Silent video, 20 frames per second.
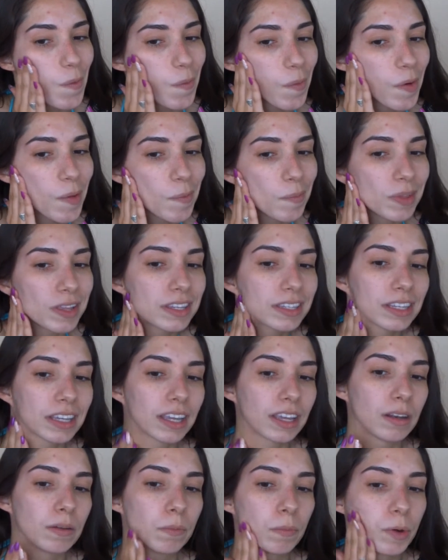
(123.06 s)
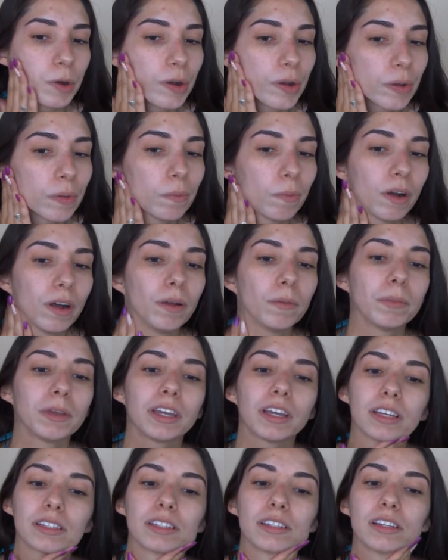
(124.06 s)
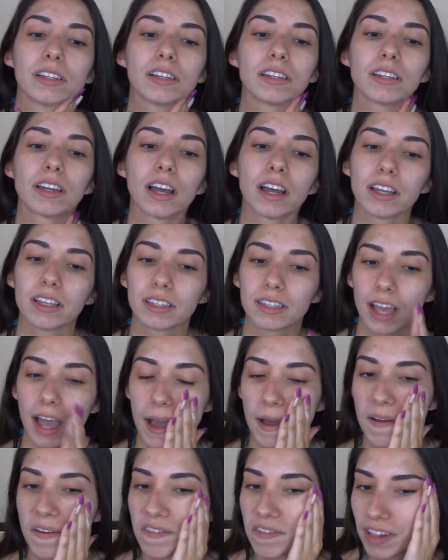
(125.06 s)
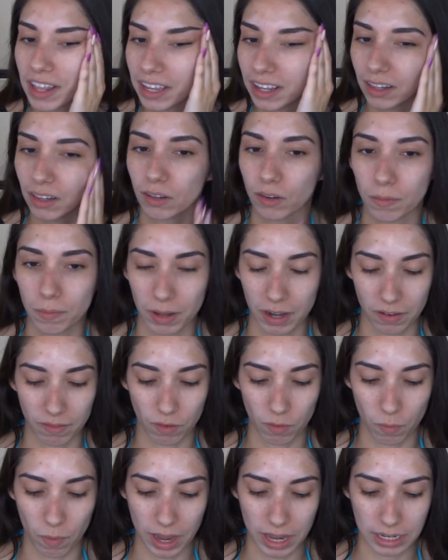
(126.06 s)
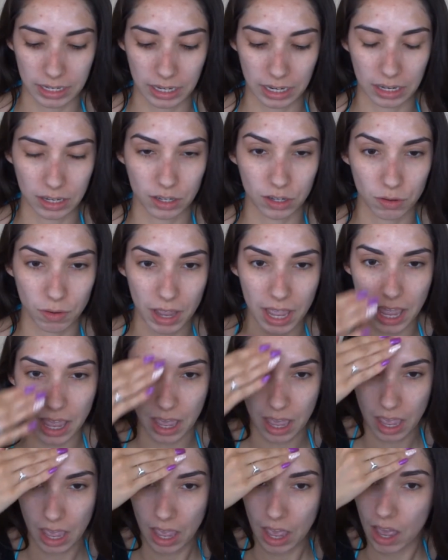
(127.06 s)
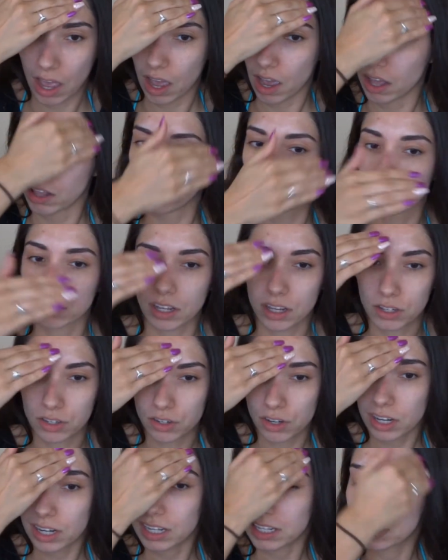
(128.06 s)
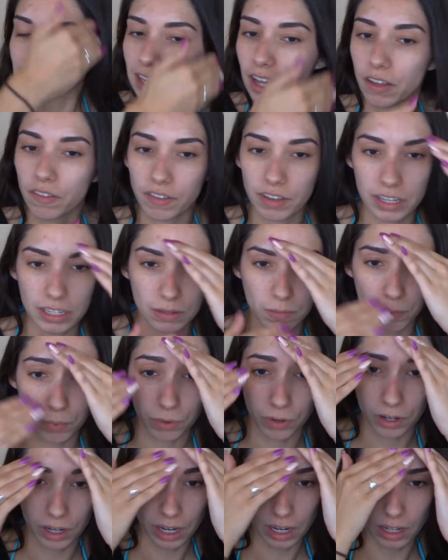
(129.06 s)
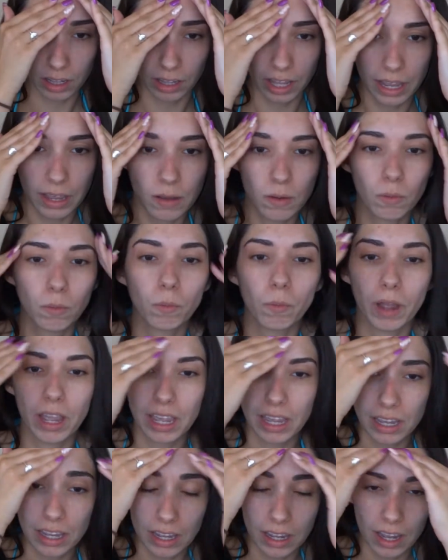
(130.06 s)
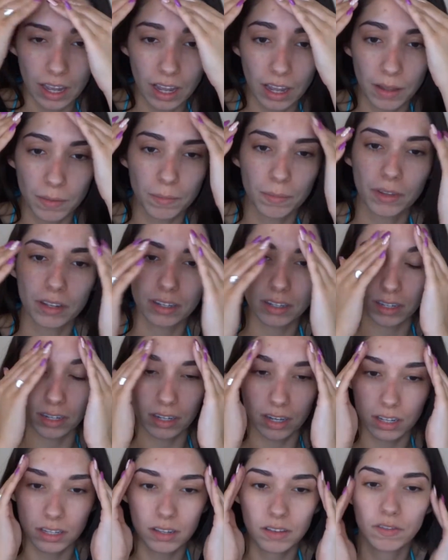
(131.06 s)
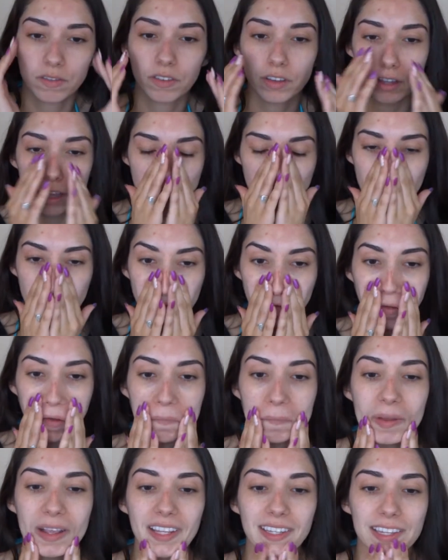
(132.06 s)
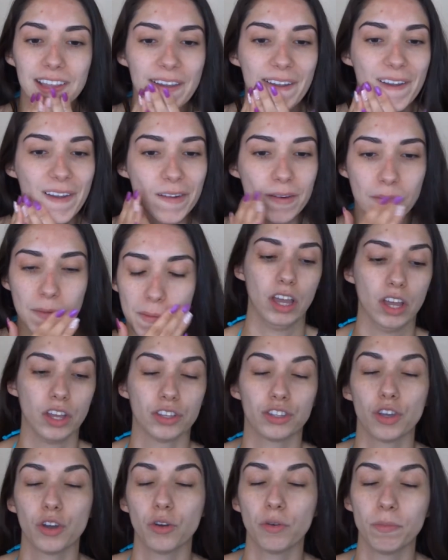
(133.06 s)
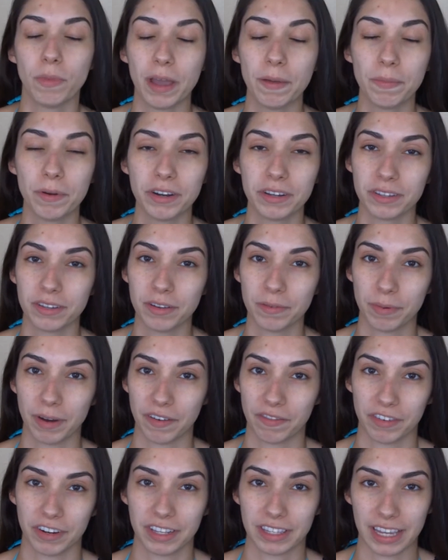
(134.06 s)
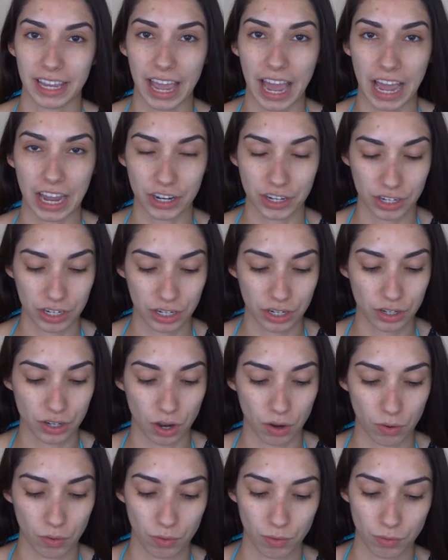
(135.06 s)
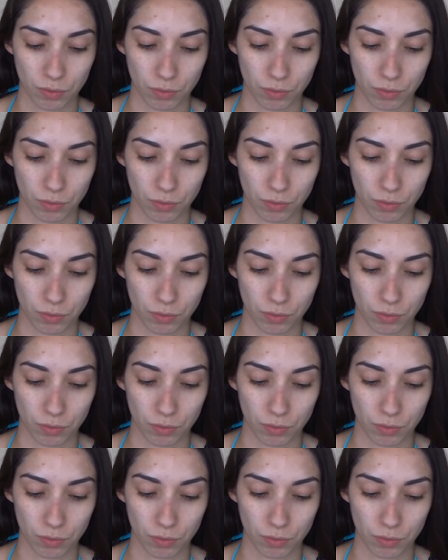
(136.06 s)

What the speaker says: rub this in pretty well because it does have like a little bit of a white tint to it. The sunscreen itself is pretty lightweight. It doesn't feel heavy on my skin. So my personal preference, I actually don't